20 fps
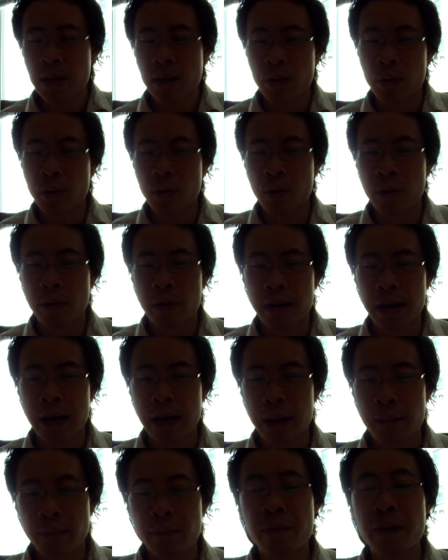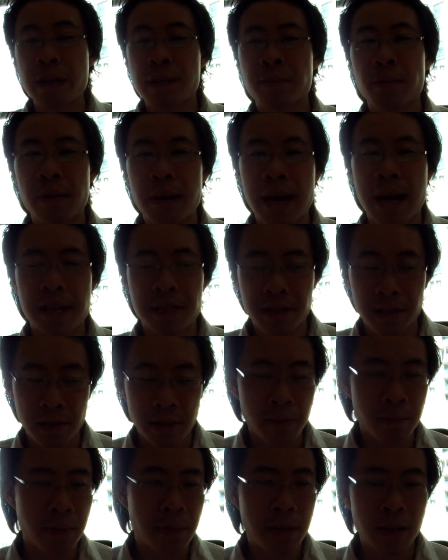or Facebook ads. So they're
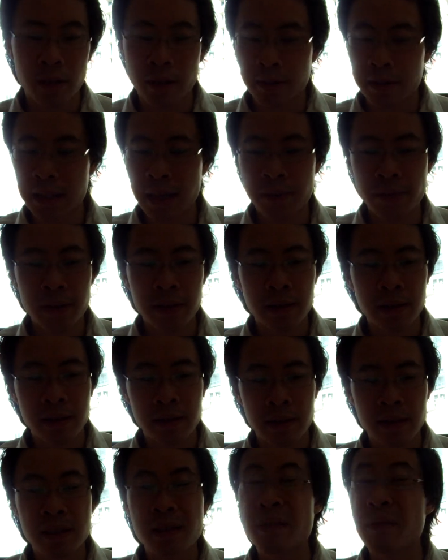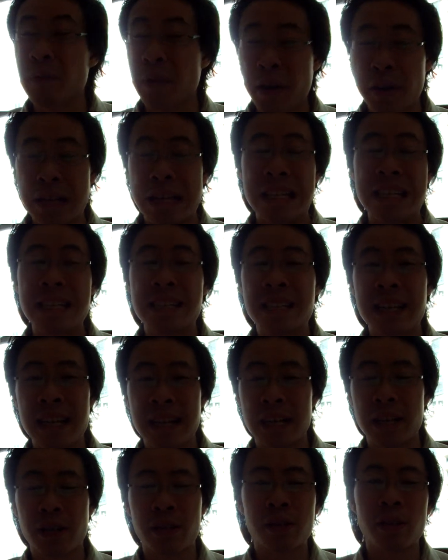definitely very easy
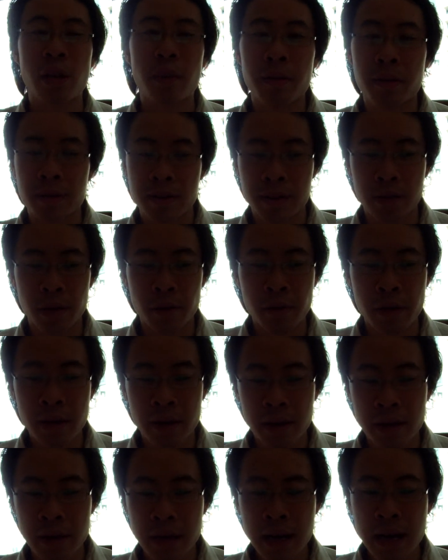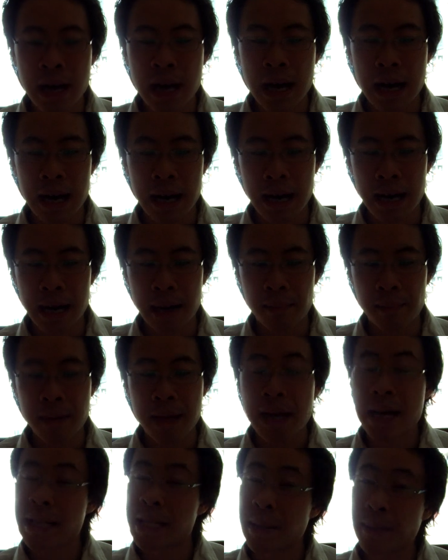and economical to start with.
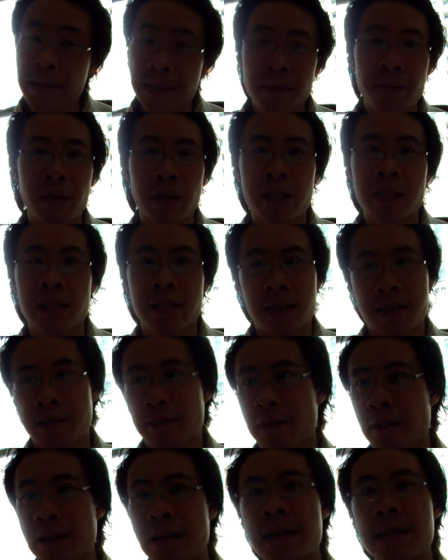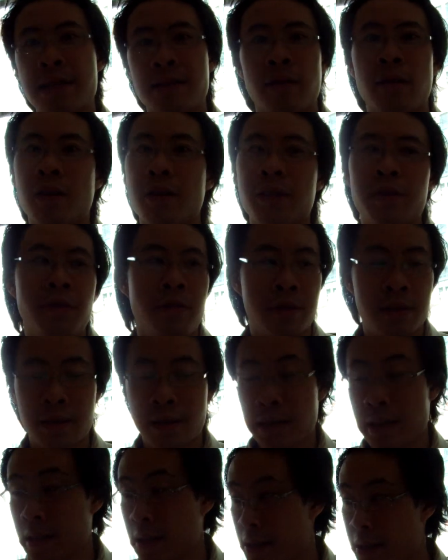Same as affiliate links. They're very easy. All you do is
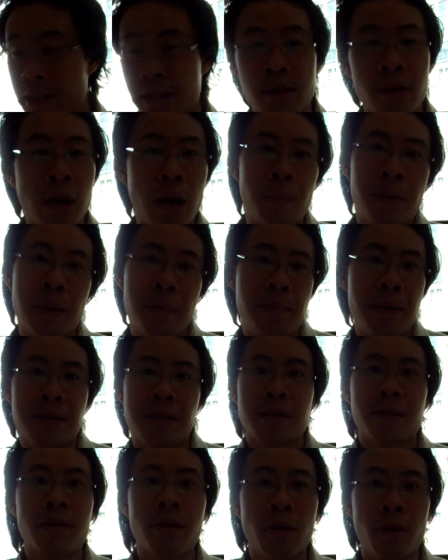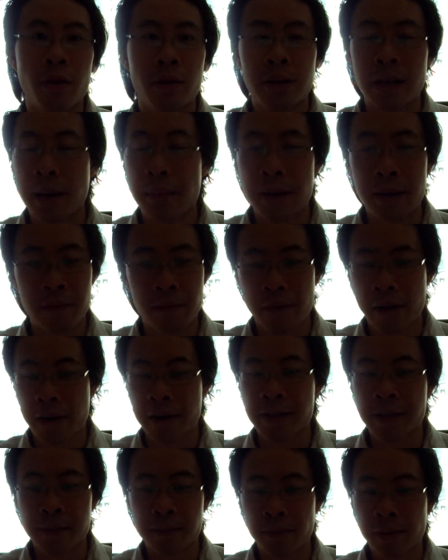just copy and paste the code. I mean, very
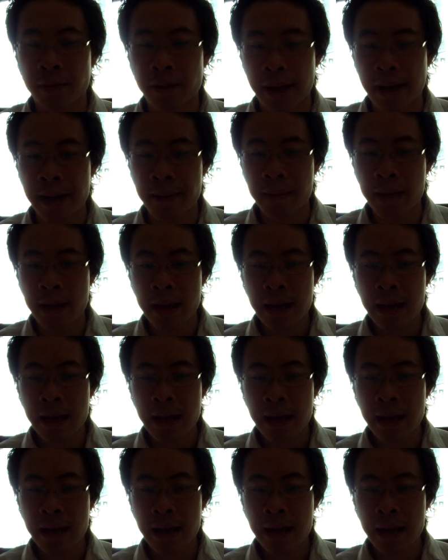simple that.